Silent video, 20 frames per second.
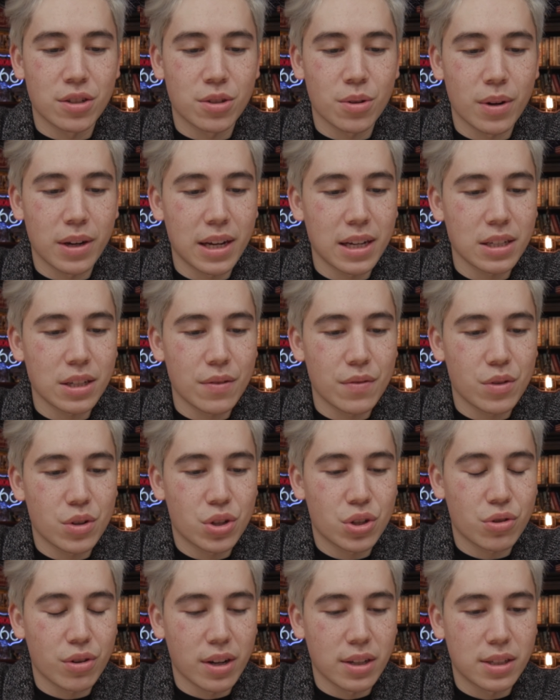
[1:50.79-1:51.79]
So I guess if you're
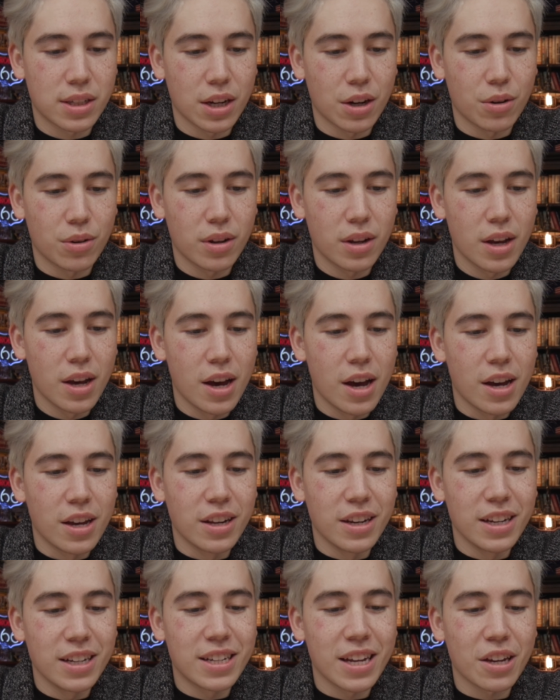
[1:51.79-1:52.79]
stressed out, you
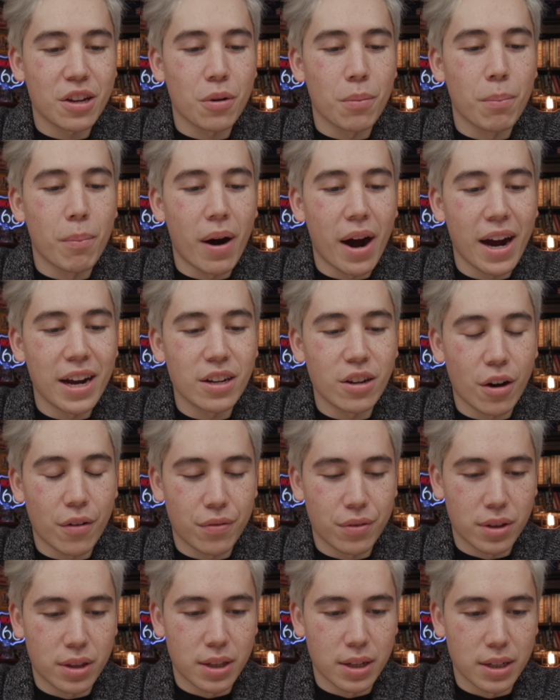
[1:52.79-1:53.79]
need to take your mind
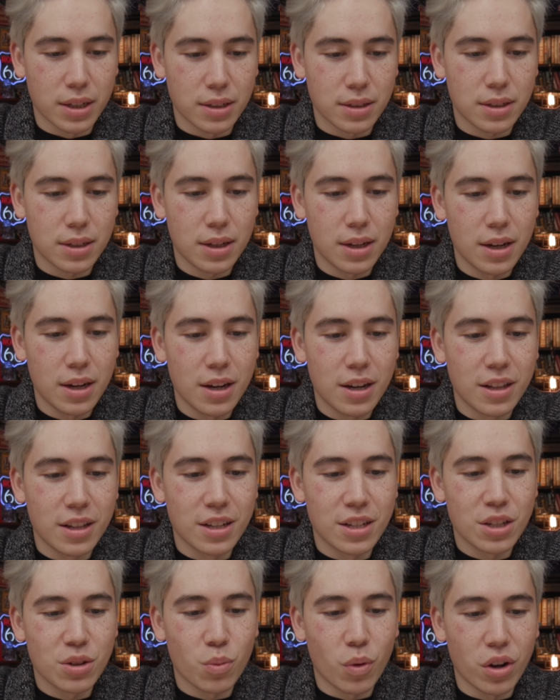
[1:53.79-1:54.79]
off of things.
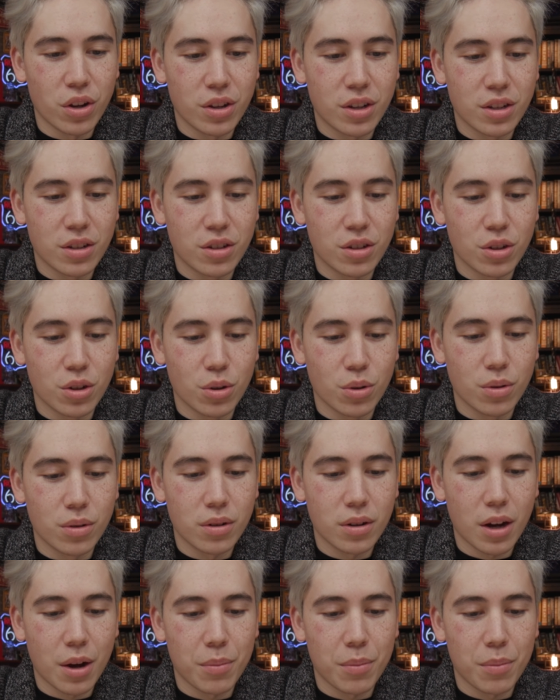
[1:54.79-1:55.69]
This is what you can do.